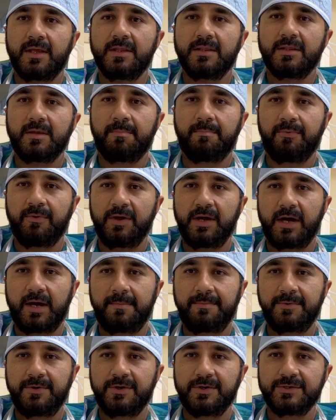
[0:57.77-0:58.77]
The
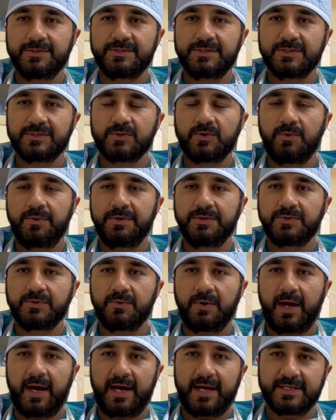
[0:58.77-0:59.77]
pre-op nurse is going
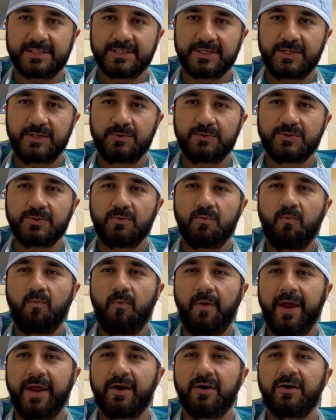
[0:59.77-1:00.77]
to ask you to
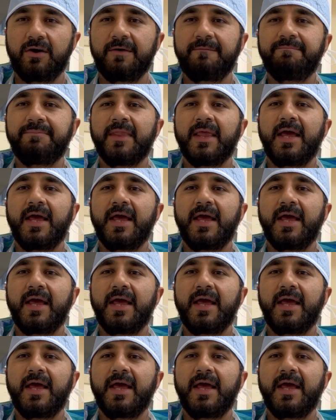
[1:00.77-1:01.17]
wear